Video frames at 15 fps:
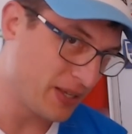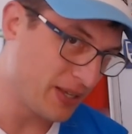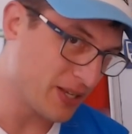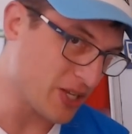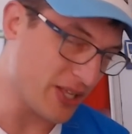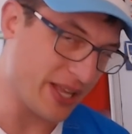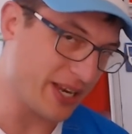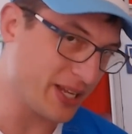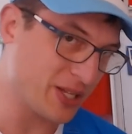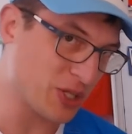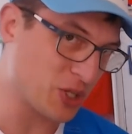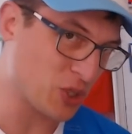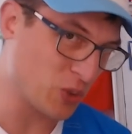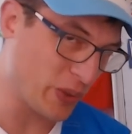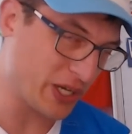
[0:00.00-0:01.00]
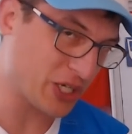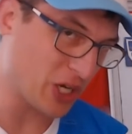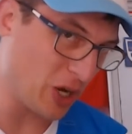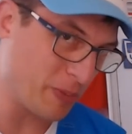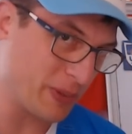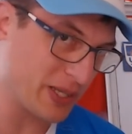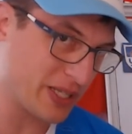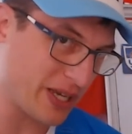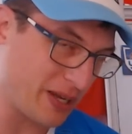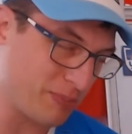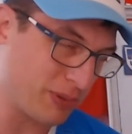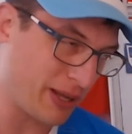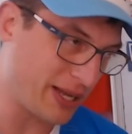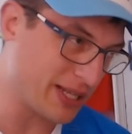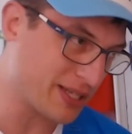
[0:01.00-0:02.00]
So they didn't switch open side,
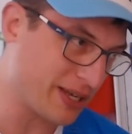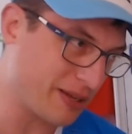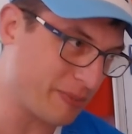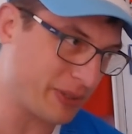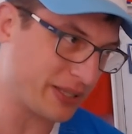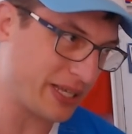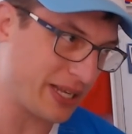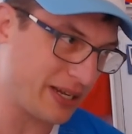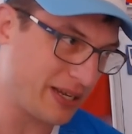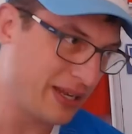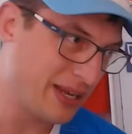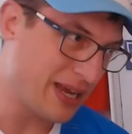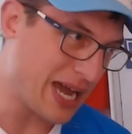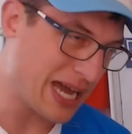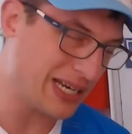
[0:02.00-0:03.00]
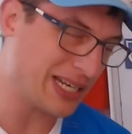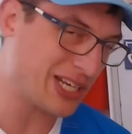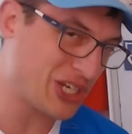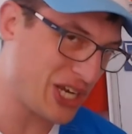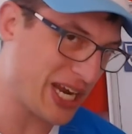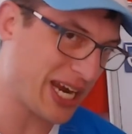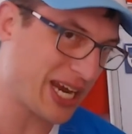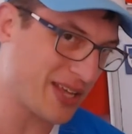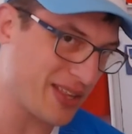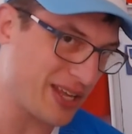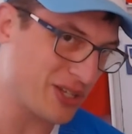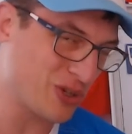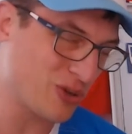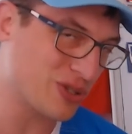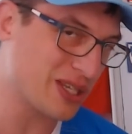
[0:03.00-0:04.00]
blind side, but then under Cheika, they
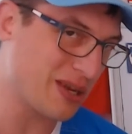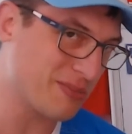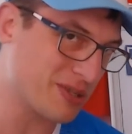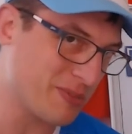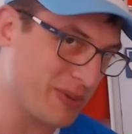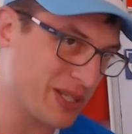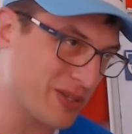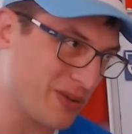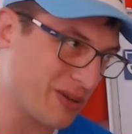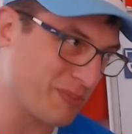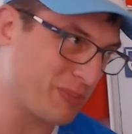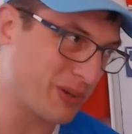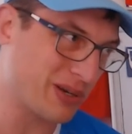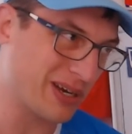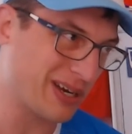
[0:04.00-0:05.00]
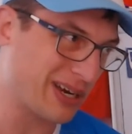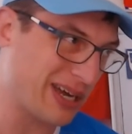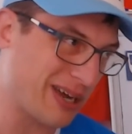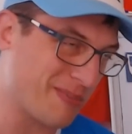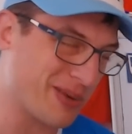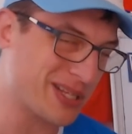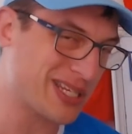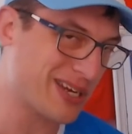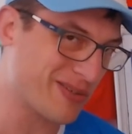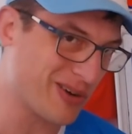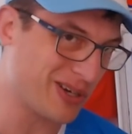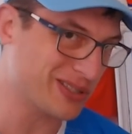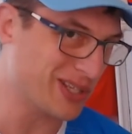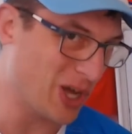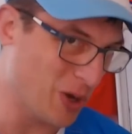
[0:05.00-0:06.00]
do seem to be doing putting uh, Matera
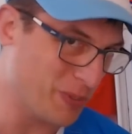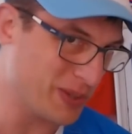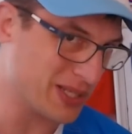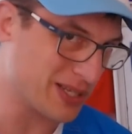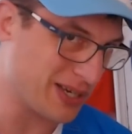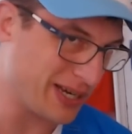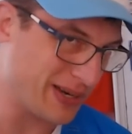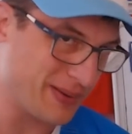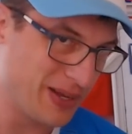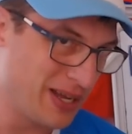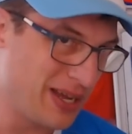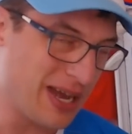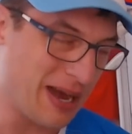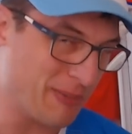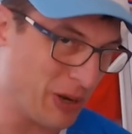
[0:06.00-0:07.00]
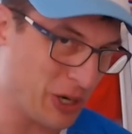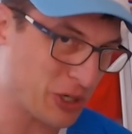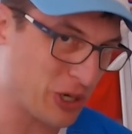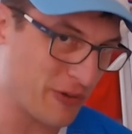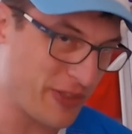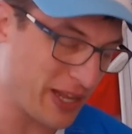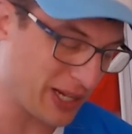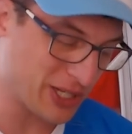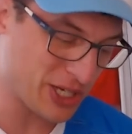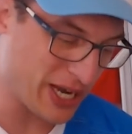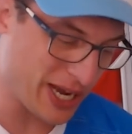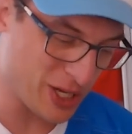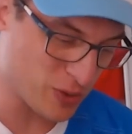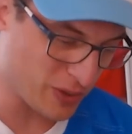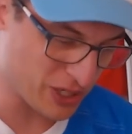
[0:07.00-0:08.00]
on the open side. I'm not sure if that'll
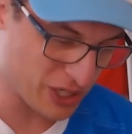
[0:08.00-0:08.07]
change once